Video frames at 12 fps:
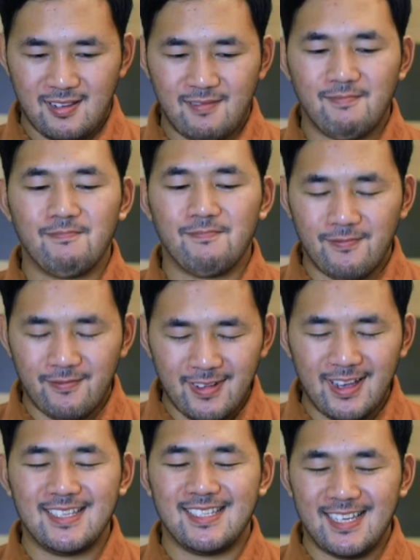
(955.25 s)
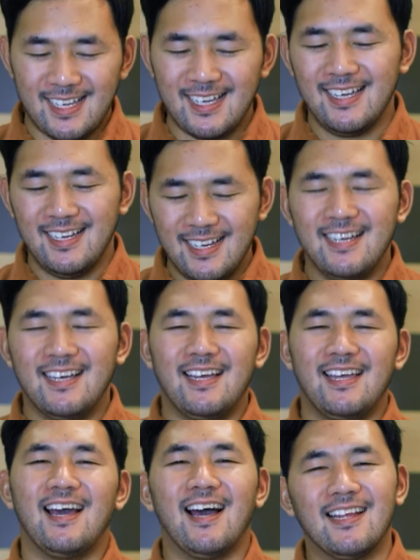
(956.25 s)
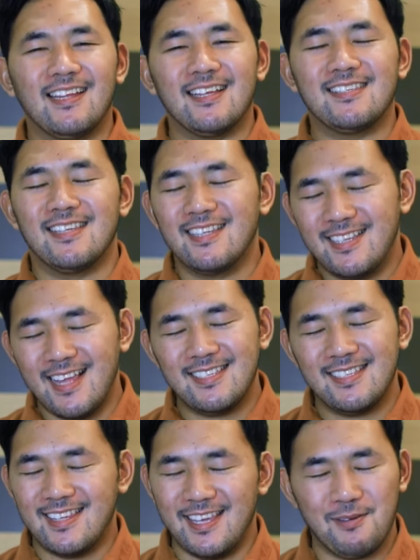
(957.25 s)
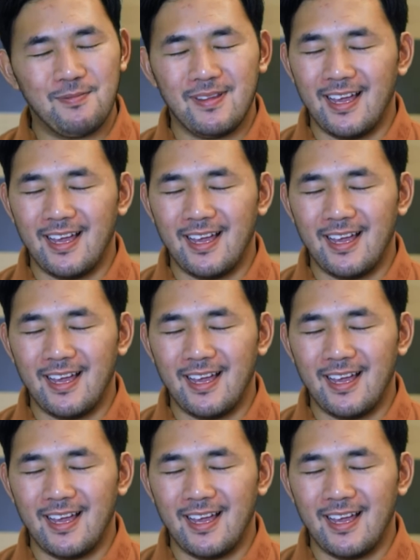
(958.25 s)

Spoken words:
I see. Yeah, that's the tip.